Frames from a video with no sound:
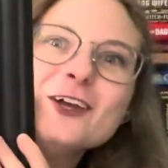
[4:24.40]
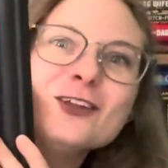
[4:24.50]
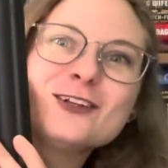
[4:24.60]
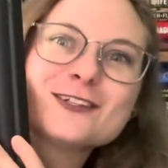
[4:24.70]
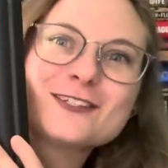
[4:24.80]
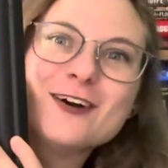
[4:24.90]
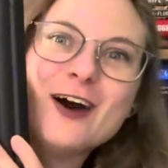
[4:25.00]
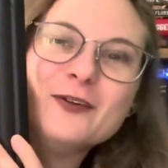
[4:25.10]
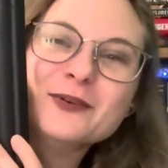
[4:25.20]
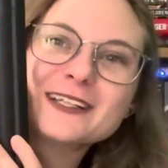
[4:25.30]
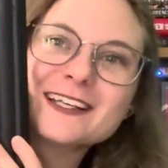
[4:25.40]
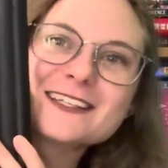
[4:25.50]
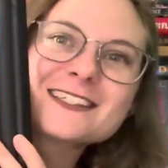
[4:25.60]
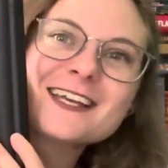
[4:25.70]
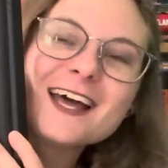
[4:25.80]
There's no helping
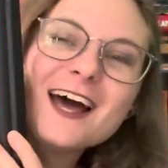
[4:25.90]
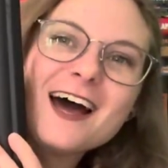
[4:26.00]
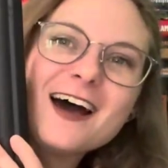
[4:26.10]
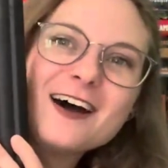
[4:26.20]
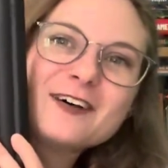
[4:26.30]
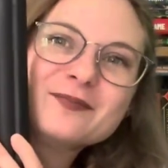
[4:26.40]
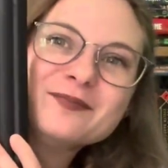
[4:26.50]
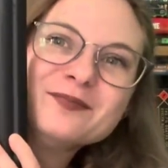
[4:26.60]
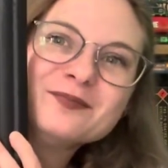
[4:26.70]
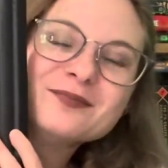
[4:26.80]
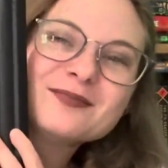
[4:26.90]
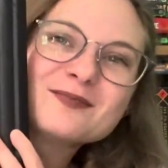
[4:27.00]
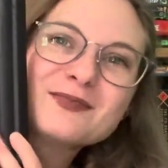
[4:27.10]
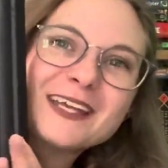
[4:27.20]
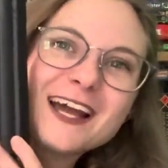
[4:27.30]
this. But
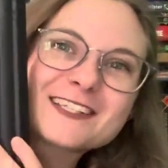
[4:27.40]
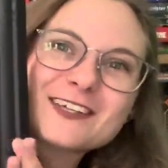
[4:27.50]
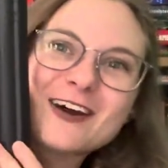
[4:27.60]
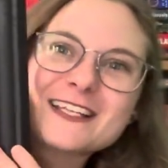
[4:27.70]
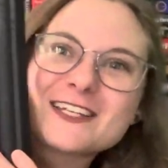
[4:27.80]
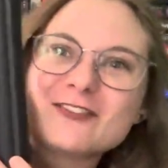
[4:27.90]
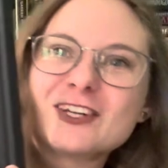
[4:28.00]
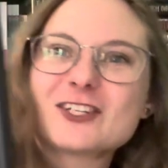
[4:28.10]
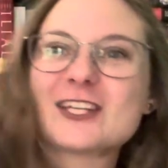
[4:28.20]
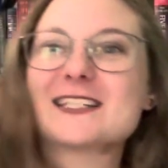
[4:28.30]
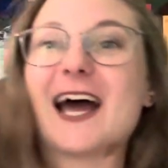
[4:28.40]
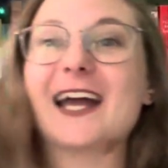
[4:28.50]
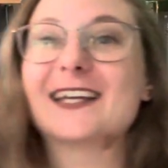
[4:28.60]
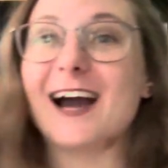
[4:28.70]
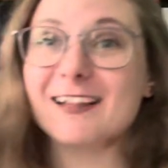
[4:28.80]
yeah, so I did finish this. I
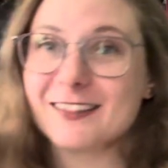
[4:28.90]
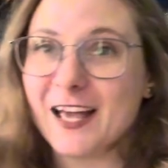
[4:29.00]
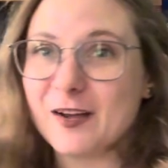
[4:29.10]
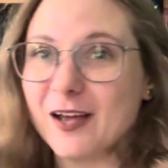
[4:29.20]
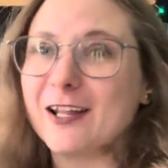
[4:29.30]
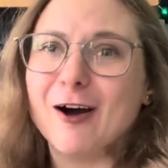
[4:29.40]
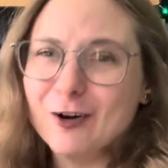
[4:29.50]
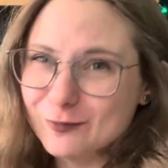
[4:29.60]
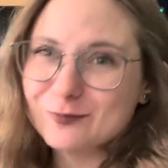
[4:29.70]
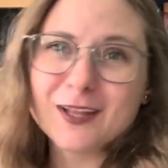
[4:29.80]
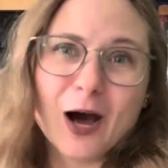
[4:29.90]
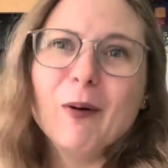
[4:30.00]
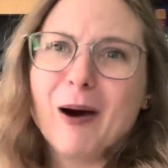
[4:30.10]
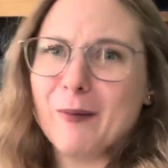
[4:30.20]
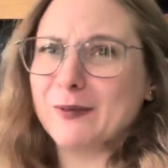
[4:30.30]
got that, and I'll
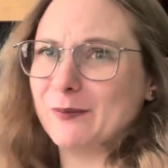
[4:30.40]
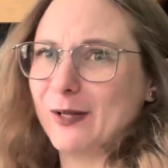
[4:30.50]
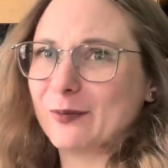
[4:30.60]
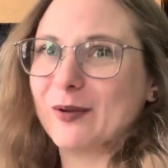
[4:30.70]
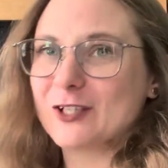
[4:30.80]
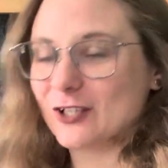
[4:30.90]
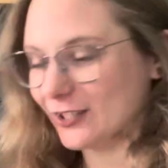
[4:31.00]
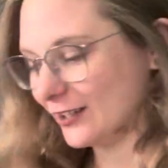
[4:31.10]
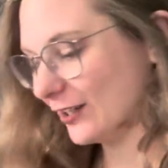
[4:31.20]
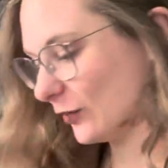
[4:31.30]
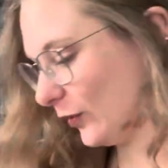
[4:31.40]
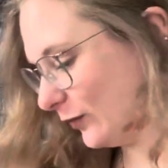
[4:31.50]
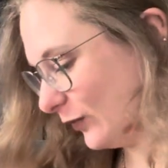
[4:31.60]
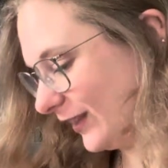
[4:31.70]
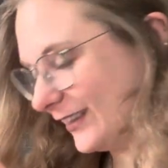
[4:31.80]
pop in a better picture here,
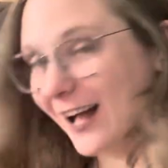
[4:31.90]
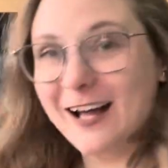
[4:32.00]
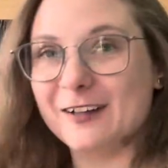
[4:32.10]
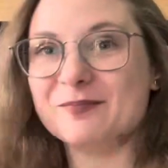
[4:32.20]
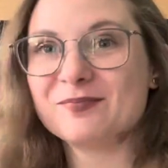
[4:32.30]
one with not